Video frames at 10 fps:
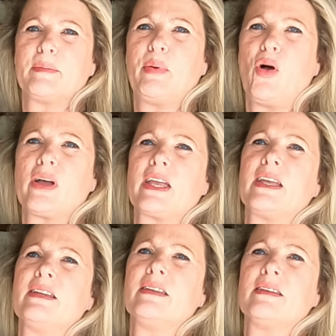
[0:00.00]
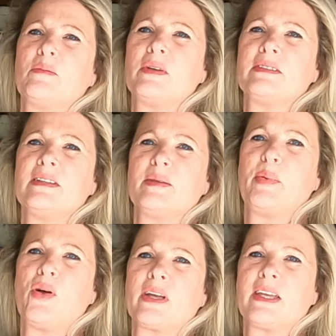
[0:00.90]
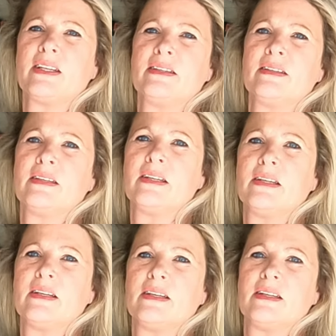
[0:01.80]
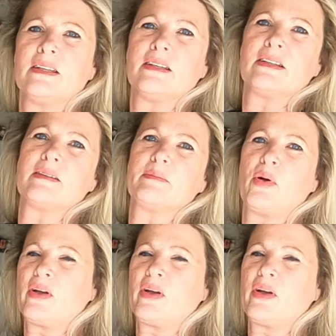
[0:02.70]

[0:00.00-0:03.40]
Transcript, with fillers: the parking, what is it, the parking? The parking lights on, have you?